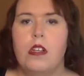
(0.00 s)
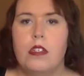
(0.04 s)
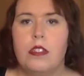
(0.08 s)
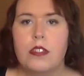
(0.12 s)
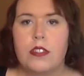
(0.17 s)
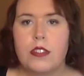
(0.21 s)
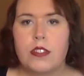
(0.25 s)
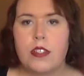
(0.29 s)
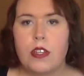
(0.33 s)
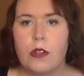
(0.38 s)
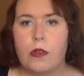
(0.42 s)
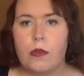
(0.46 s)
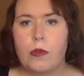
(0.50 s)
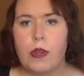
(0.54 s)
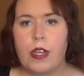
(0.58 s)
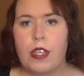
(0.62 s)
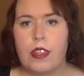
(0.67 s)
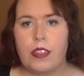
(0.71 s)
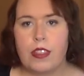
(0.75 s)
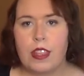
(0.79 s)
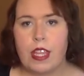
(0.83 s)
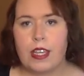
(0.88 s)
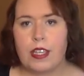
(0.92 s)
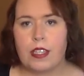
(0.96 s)
So
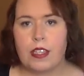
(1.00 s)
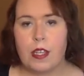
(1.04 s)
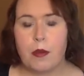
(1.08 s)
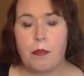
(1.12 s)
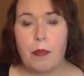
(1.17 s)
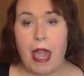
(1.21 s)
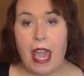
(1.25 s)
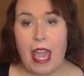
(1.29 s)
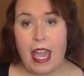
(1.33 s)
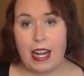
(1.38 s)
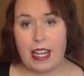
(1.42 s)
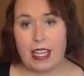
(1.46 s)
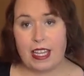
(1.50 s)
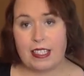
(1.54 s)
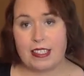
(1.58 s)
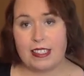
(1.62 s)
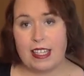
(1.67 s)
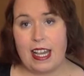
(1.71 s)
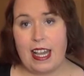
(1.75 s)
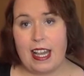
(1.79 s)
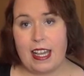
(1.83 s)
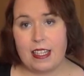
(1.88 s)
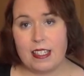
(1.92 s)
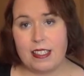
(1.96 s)
with like the panic
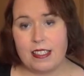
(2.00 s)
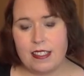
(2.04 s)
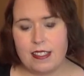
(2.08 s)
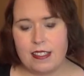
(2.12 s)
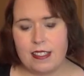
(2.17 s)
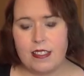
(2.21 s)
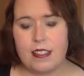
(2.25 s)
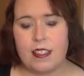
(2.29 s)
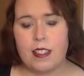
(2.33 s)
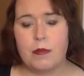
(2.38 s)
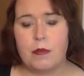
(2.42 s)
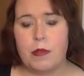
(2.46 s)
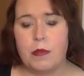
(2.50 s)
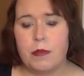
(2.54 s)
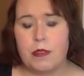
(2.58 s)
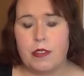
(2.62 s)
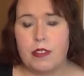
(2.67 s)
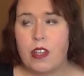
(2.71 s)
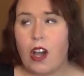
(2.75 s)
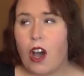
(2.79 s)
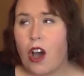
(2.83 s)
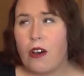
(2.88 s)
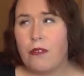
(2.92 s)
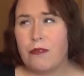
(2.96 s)
attacks, the
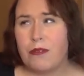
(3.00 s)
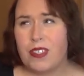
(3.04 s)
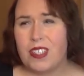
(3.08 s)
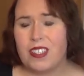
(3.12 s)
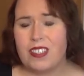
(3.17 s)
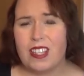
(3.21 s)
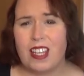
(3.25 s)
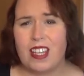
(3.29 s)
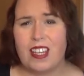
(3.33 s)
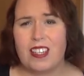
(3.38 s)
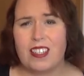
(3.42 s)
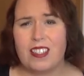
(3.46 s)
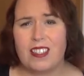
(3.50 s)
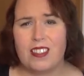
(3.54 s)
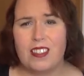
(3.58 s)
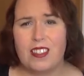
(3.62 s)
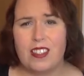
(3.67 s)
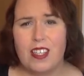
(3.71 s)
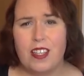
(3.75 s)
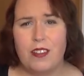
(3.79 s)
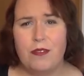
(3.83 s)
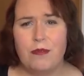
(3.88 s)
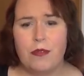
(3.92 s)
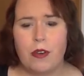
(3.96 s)
symptoms often like
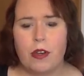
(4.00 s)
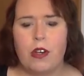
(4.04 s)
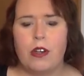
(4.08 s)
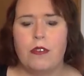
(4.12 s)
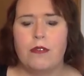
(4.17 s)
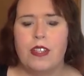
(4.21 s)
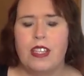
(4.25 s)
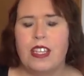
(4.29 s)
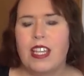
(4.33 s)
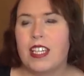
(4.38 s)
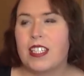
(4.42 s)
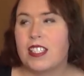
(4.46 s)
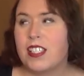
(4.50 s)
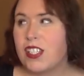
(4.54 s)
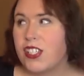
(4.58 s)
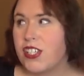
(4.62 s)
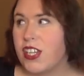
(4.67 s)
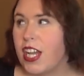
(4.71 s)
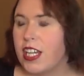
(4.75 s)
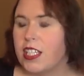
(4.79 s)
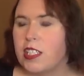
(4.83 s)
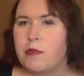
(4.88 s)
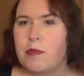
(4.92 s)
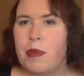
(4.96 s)
involve like
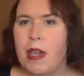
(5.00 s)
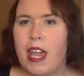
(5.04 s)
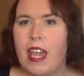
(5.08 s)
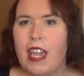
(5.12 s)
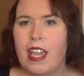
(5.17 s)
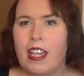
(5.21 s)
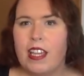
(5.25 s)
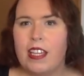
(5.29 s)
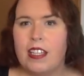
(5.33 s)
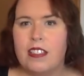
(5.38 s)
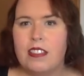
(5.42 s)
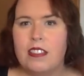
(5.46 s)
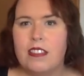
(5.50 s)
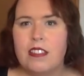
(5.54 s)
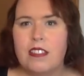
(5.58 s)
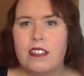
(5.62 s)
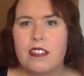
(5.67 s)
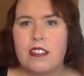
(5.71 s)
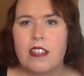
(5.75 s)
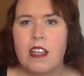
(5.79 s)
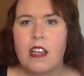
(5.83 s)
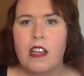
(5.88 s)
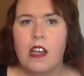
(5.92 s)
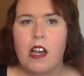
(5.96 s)
chest
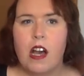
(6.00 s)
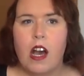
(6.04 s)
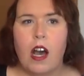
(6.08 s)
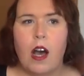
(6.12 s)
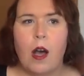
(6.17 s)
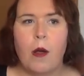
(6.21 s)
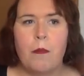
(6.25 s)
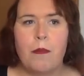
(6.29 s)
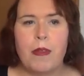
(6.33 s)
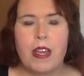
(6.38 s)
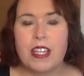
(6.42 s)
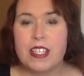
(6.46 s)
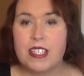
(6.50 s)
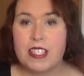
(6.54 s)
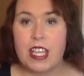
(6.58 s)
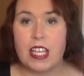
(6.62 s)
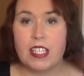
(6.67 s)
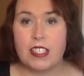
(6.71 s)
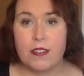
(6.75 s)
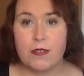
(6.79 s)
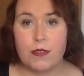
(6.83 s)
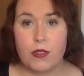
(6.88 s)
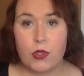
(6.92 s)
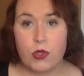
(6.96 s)
pains, um,
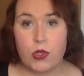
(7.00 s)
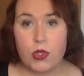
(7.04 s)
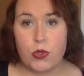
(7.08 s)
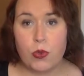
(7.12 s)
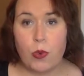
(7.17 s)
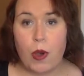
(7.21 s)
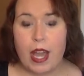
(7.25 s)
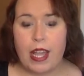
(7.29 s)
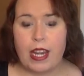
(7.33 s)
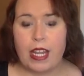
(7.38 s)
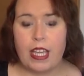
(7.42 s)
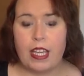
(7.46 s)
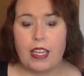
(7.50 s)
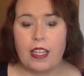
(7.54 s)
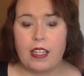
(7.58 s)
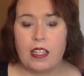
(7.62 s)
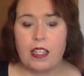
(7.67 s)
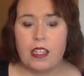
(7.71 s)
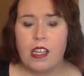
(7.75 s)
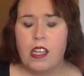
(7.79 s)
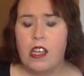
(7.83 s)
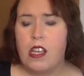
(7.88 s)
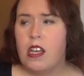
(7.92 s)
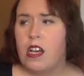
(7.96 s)
excessive
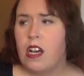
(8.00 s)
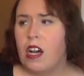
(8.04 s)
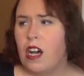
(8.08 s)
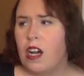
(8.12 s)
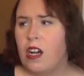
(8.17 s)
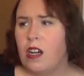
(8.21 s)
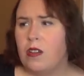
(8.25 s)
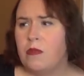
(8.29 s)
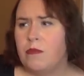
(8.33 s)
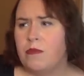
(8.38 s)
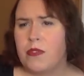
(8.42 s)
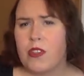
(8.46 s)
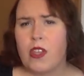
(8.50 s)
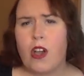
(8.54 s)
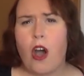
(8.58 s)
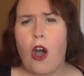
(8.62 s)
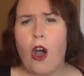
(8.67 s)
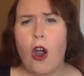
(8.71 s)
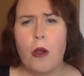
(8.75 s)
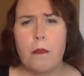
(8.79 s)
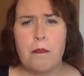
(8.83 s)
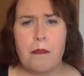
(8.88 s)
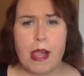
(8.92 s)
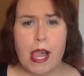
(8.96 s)
sweating, um,
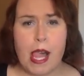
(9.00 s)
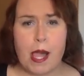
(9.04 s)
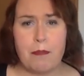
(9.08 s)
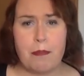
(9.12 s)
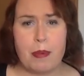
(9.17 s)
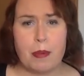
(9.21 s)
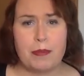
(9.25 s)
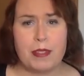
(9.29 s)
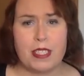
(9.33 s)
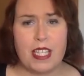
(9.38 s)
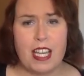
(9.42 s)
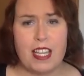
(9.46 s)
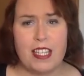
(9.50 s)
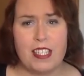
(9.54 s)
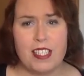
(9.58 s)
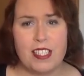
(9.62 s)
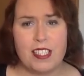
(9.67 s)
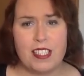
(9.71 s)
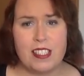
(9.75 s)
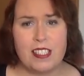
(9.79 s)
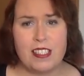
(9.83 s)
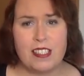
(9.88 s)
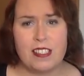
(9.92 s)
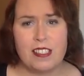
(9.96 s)
heart
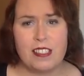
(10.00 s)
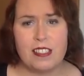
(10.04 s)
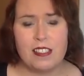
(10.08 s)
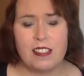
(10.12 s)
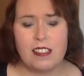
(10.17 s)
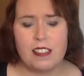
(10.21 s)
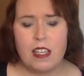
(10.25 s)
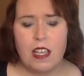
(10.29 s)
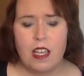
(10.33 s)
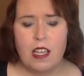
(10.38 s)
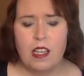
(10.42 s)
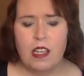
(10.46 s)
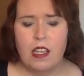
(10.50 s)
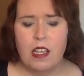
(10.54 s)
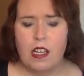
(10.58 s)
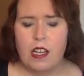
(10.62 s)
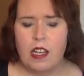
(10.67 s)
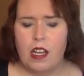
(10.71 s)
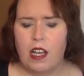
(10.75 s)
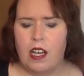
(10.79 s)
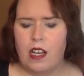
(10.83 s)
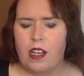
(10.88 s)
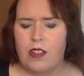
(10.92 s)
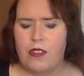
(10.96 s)
palpitations,
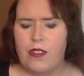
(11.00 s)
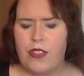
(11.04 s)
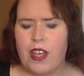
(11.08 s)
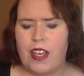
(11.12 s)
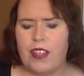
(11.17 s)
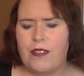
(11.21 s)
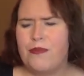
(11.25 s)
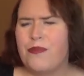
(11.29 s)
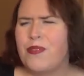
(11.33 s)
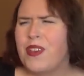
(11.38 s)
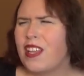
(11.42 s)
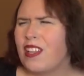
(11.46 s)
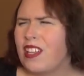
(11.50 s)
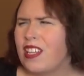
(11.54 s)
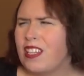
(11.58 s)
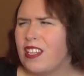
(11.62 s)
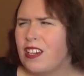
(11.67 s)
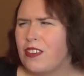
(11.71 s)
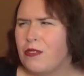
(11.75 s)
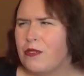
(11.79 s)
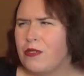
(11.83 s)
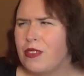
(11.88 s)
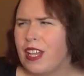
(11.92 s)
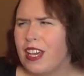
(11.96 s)
uh, the feeling
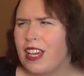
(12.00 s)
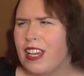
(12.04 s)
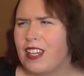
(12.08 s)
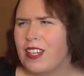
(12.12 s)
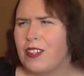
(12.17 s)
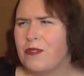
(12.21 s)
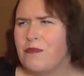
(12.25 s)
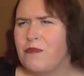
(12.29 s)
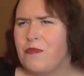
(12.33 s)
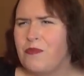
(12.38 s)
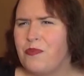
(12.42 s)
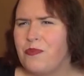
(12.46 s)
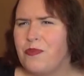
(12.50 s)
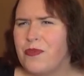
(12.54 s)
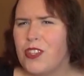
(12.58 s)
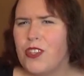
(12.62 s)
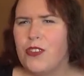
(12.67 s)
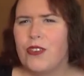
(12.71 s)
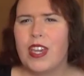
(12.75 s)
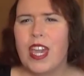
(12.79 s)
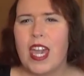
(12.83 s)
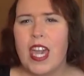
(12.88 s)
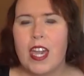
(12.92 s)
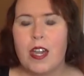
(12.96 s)
of like
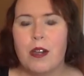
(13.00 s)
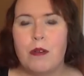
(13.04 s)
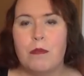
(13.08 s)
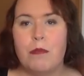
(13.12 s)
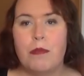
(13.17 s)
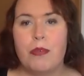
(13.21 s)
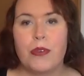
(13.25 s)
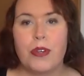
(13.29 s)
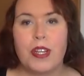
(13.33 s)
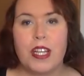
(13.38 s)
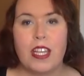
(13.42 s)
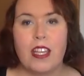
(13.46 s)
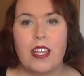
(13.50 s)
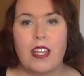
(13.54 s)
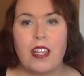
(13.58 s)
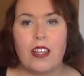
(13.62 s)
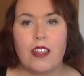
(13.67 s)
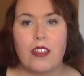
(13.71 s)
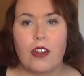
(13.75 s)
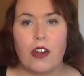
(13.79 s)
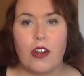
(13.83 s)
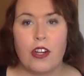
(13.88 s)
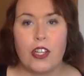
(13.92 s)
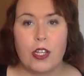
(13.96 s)
you can't
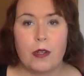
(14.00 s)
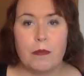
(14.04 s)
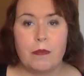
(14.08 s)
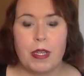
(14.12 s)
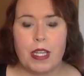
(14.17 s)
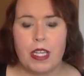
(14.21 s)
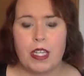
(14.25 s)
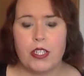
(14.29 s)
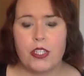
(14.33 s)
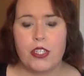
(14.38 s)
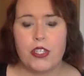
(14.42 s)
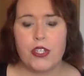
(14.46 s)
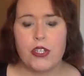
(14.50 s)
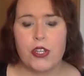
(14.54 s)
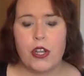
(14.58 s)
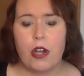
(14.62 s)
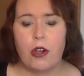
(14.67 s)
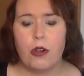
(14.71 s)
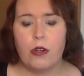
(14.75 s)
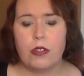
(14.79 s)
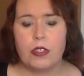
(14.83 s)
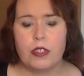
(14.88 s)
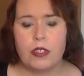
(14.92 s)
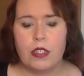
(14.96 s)
breathe or you're being
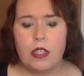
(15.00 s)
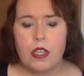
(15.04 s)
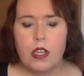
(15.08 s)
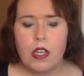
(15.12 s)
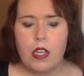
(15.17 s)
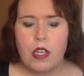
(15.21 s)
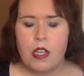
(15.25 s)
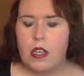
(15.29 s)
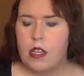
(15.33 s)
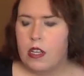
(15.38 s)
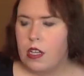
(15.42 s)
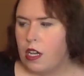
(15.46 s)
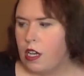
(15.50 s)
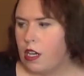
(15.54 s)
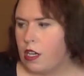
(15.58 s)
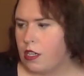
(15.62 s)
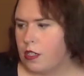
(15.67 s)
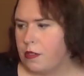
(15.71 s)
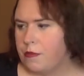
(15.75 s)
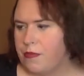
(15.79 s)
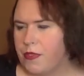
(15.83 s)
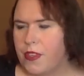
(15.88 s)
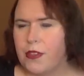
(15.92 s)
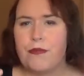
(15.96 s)
choked,
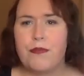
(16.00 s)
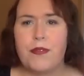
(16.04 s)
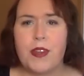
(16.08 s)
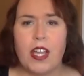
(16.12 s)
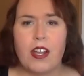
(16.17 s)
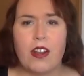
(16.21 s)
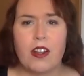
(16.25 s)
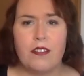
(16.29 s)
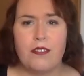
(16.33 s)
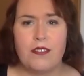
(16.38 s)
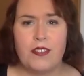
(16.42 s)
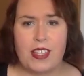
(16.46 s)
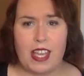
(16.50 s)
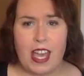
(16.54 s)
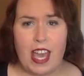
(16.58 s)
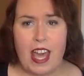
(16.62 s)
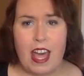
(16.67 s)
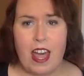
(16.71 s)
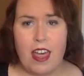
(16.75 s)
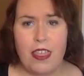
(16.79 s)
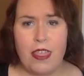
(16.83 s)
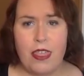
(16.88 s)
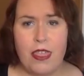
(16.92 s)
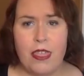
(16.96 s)
um, the fear of
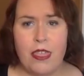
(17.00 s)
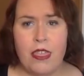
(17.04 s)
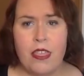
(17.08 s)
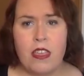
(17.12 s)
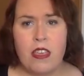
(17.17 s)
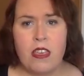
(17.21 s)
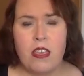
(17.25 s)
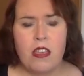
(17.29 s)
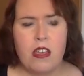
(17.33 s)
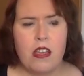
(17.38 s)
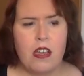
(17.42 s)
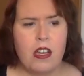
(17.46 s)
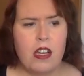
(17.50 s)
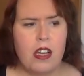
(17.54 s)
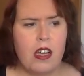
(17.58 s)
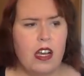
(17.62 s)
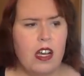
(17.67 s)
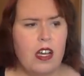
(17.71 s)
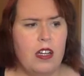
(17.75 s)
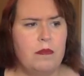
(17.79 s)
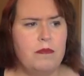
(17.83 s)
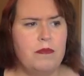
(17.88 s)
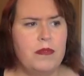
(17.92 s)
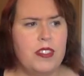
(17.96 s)
death,
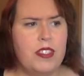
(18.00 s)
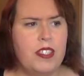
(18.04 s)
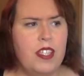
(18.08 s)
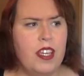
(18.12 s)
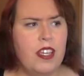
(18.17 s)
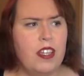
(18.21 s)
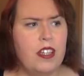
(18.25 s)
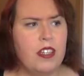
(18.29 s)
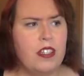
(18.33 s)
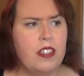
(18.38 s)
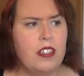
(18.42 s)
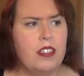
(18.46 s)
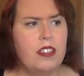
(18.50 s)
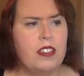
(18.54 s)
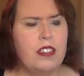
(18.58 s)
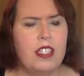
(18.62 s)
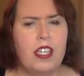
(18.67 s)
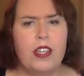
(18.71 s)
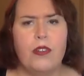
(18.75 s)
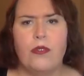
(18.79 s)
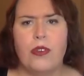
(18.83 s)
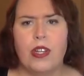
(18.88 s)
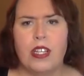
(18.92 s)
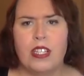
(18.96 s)
um, de
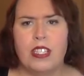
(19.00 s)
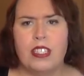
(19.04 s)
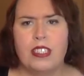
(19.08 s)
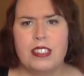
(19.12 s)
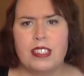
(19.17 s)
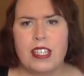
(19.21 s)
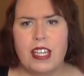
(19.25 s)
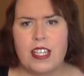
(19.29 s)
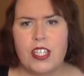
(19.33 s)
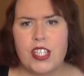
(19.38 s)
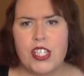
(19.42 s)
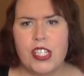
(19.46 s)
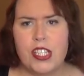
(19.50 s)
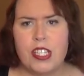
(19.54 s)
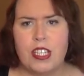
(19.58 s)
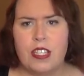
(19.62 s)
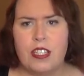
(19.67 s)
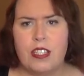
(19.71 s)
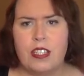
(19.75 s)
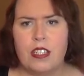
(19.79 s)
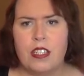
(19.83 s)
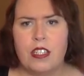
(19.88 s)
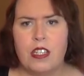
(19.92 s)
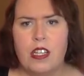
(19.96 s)

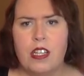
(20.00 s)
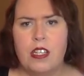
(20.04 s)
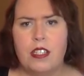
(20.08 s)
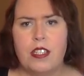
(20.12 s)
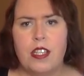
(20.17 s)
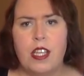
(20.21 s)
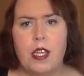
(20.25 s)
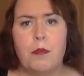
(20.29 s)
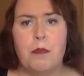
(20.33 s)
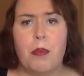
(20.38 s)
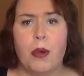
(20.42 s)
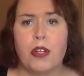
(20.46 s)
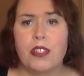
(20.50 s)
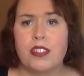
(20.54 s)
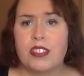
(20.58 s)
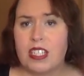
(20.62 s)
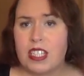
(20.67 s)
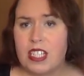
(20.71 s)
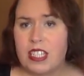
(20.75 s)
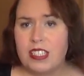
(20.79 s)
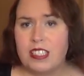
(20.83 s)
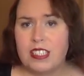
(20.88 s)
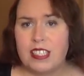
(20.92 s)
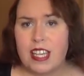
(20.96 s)
derealization,
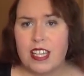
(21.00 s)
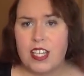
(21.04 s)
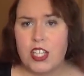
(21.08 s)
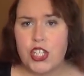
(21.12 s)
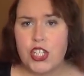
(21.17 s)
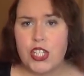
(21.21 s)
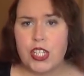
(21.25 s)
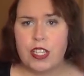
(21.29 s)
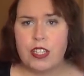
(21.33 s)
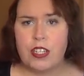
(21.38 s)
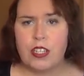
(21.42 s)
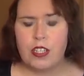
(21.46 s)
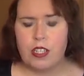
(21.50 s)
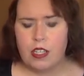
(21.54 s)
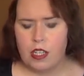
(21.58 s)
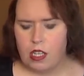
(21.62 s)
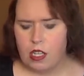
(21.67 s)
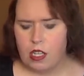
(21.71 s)
depersonalization.